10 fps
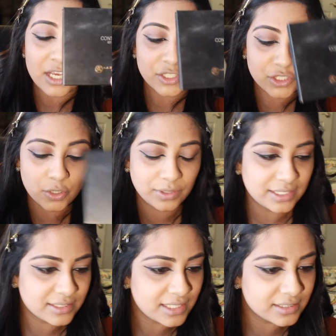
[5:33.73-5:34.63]
So
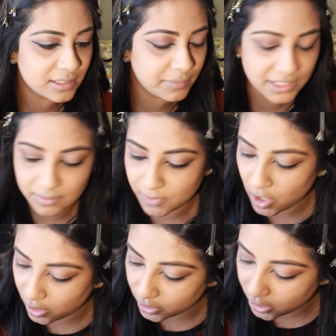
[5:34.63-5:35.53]
this is the medium
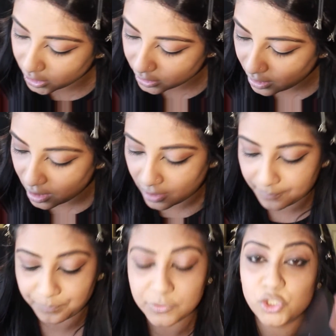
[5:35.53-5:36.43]
color.
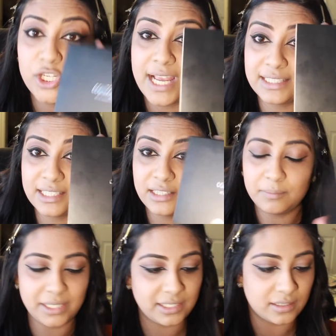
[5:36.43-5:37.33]
She has it in the
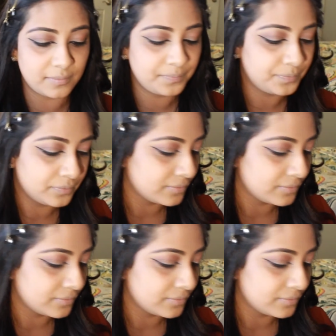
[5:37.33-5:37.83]
medium.